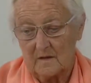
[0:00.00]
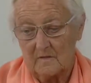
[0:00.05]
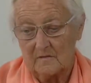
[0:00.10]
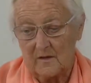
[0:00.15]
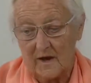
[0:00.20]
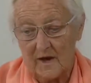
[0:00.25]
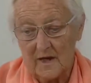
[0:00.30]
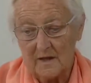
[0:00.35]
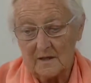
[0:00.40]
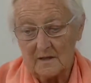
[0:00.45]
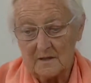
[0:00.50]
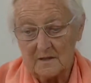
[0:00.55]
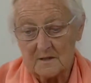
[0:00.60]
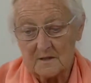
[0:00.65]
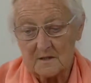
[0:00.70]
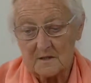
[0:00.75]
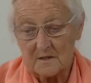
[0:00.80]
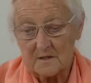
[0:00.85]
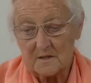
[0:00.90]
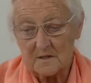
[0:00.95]

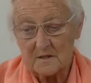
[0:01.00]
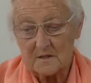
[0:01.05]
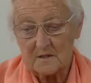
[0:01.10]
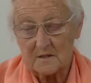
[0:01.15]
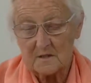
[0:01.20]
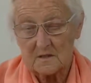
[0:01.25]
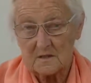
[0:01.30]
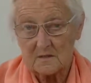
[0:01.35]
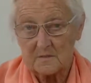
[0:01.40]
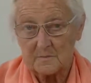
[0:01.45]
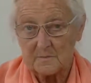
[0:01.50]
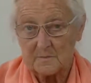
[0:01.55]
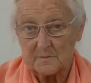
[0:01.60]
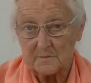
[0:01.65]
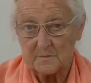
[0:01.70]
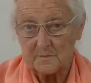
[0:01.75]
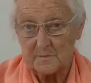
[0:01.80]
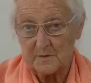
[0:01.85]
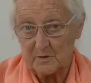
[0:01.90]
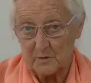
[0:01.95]
Violence
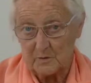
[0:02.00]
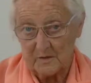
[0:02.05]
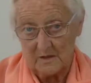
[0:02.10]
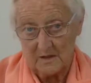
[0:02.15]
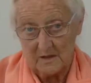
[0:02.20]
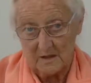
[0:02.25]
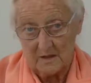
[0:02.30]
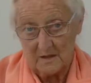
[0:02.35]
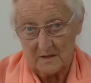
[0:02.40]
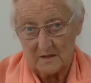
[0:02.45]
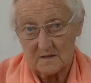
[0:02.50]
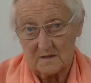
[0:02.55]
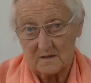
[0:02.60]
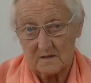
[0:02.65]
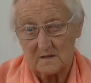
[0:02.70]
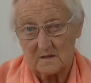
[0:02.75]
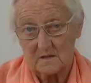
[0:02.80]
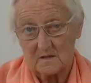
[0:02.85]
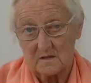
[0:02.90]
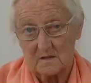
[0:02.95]
between
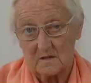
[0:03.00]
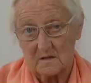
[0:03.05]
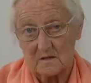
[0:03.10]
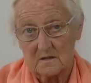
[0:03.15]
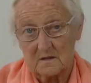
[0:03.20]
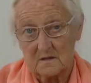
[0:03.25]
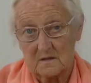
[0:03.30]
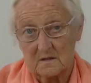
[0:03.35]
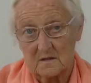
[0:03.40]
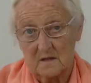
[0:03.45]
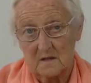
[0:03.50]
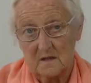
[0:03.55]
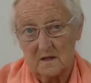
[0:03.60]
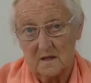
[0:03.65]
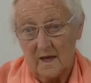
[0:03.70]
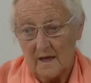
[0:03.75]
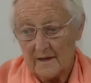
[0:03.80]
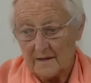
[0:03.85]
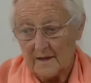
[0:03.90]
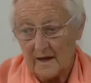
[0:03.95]
us,
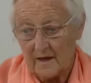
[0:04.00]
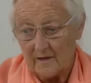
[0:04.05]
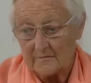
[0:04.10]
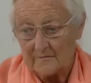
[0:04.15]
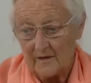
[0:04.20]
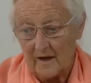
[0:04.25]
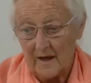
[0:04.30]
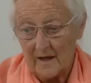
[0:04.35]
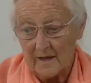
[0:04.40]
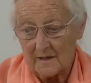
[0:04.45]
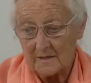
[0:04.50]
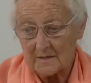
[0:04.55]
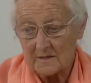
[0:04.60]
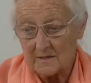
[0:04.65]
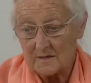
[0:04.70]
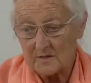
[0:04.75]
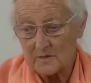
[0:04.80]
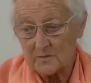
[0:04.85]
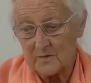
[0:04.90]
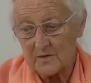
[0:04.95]
and now
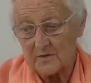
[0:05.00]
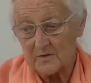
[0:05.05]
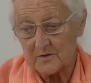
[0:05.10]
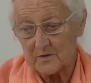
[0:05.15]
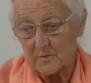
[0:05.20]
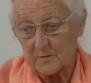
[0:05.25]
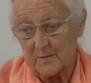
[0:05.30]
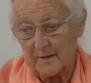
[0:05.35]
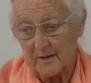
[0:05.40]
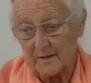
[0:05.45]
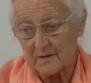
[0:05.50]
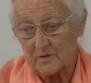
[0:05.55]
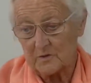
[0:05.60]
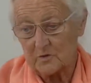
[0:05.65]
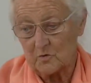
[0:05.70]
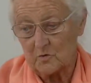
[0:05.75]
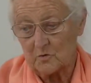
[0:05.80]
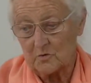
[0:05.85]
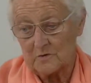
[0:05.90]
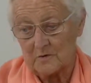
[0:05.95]
violence with the planet
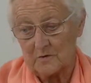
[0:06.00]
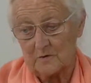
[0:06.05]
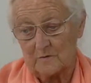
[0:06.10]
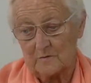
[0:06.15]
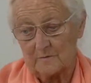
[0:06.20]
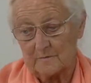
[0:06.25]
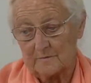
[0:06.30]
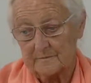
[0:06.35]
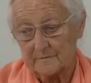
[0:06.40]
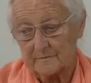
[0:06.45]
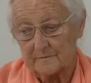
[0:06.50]
also.